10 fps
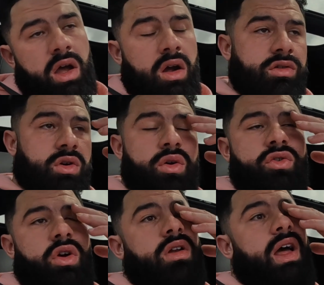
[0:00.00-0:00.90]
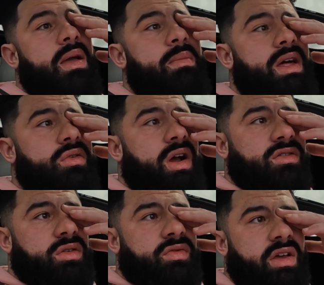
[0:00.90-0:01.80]
Hi, how's it going, John? I made a
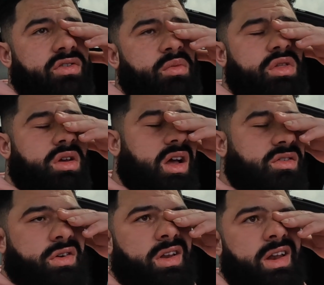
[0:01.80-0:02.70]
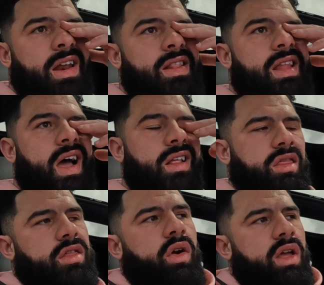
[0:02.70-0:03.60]
reservation with you guys for tonight at
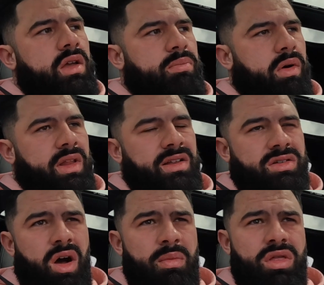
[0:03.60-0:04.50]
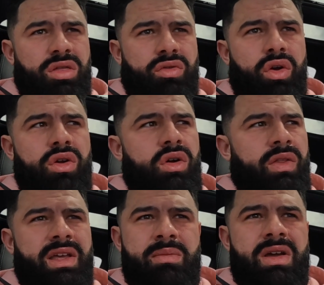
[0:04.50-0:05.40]
9:30, but it's coming through
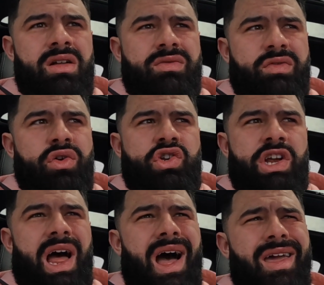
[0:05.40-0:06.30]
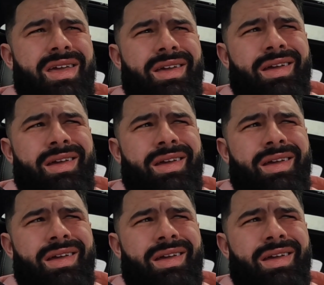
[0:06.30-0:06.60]
on the email for July.